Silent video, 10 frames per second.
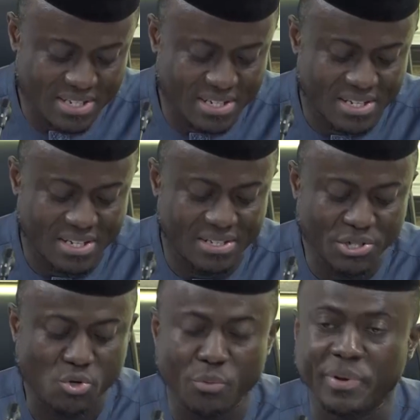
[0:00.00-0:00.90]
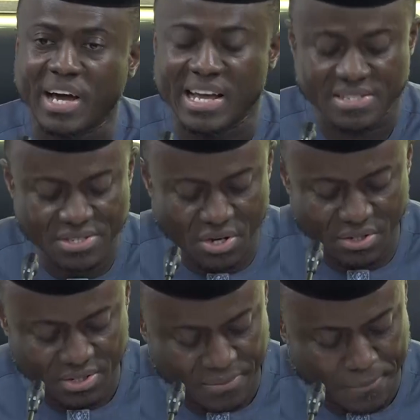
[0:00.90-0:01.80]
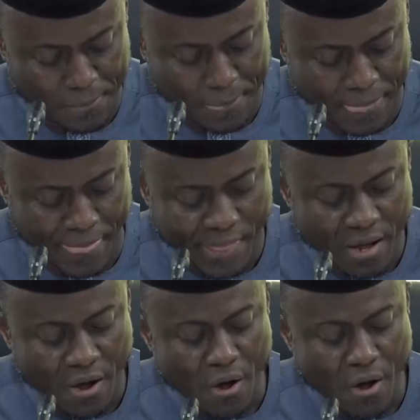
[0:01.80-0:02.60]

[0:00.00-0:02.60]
it would seem that this rather